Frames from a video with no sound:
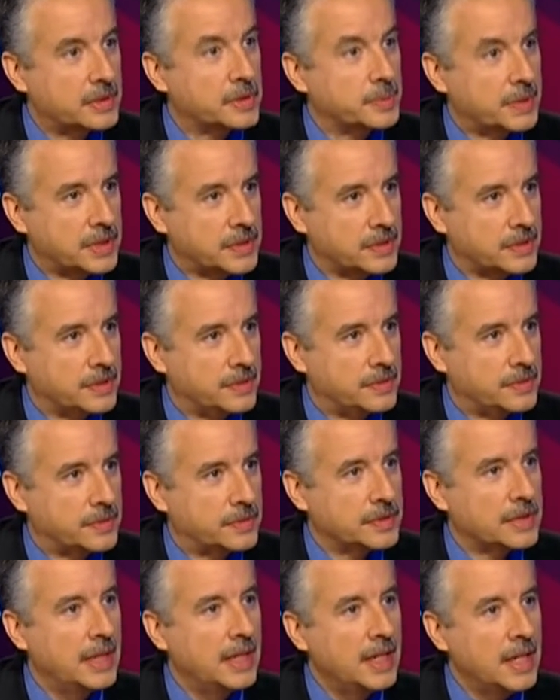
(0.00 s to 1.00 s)
the special
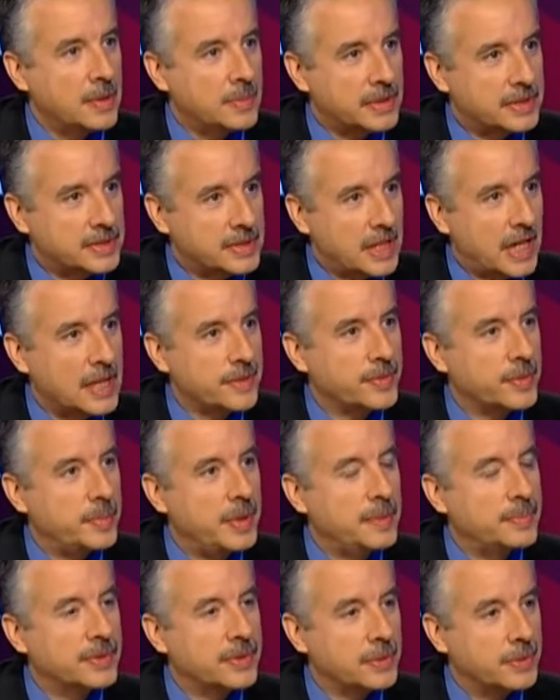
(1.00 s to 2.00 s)
interests, but it's time for
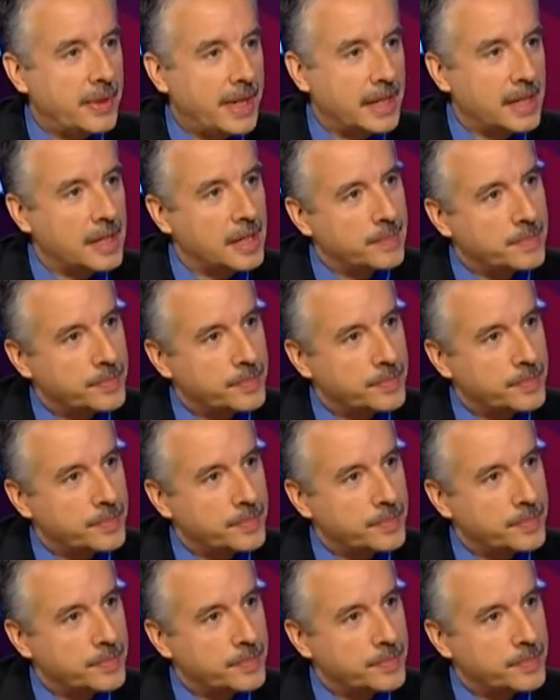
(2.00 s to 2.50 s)
people to wake up,